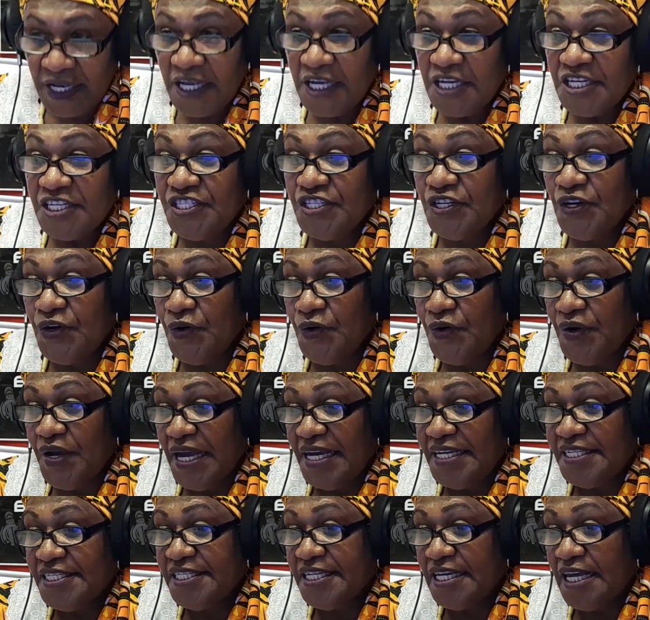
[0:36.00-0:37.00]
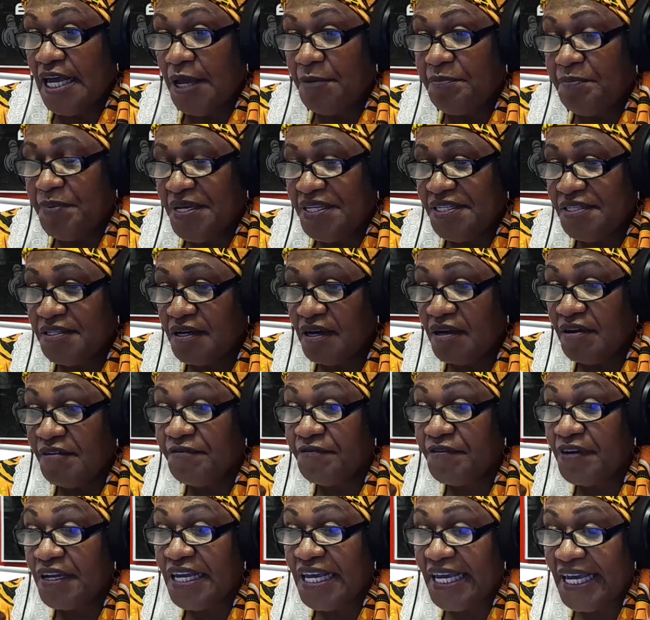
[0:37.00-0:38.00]
So it's a bit of
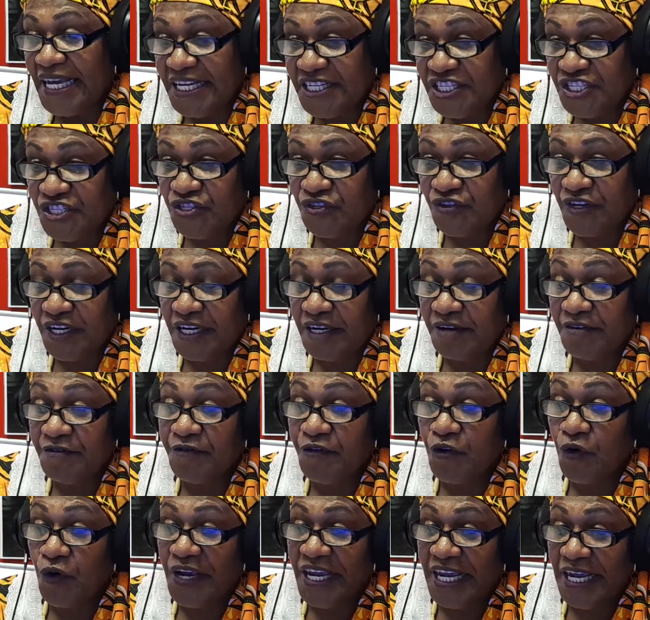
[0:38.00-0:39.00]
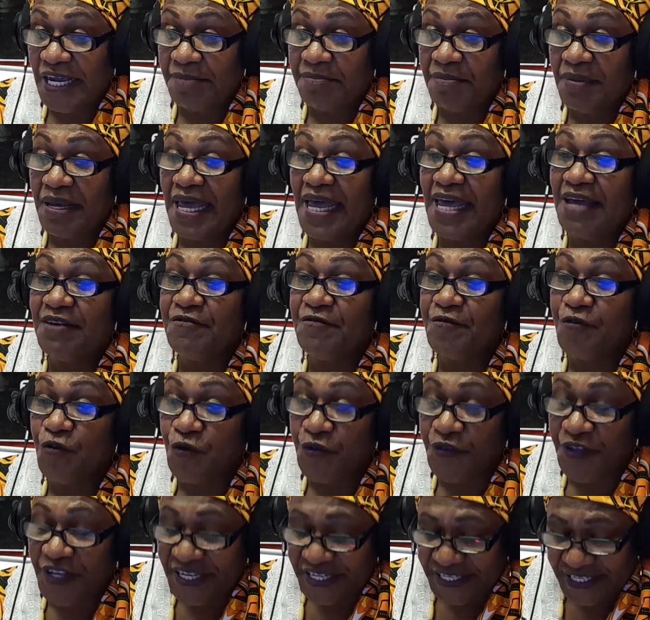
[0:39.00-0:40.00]
a history for him and for
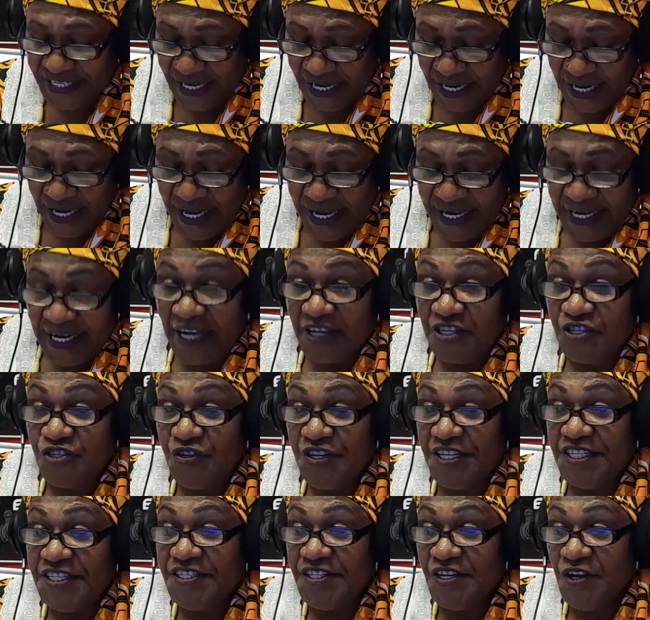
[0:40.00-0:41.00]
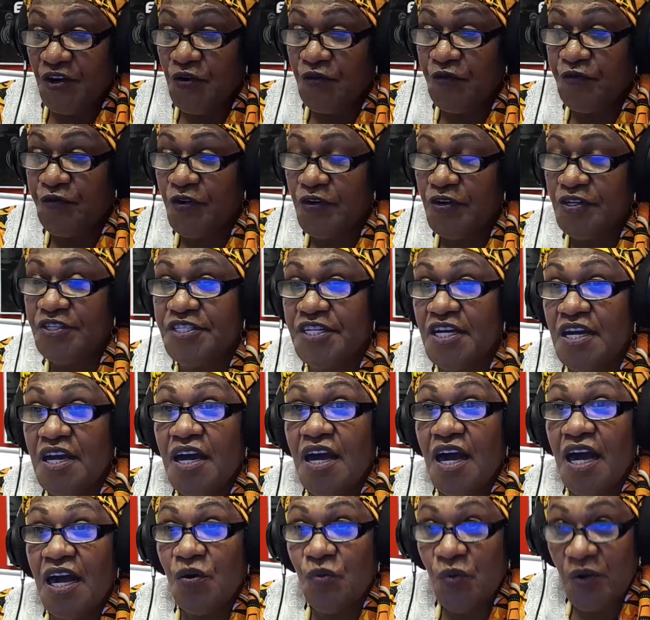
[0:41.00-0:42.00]
this country. So first,
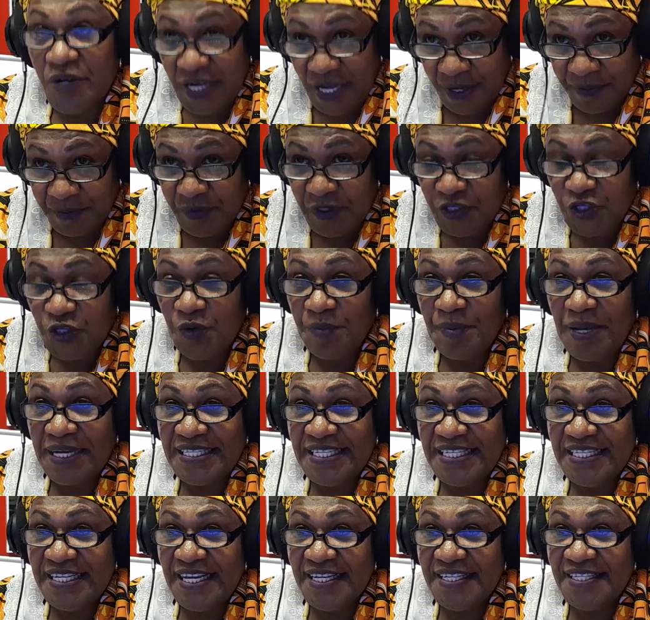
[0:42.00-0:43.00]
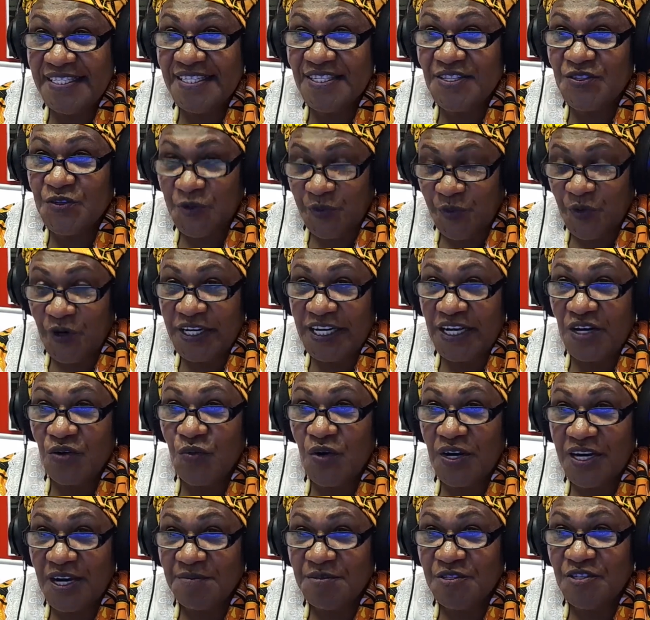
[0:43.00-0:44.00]
I'll welcome Mr Martinez. Good morning and
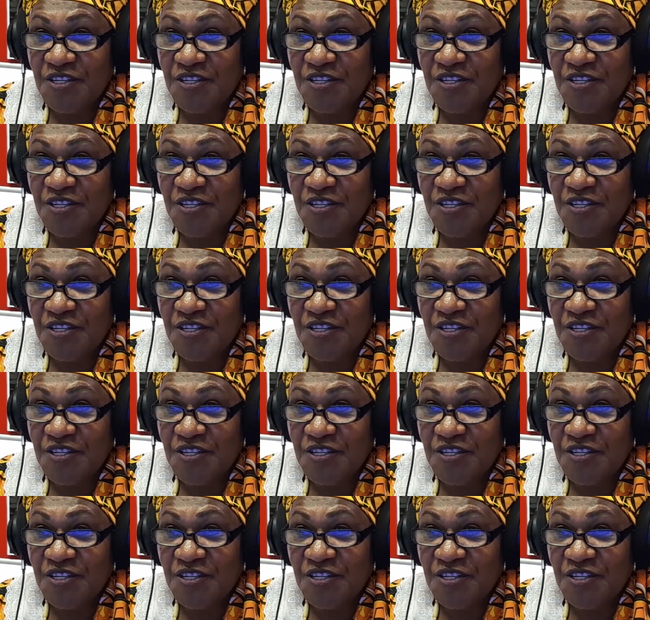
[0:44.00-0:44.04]
welcome to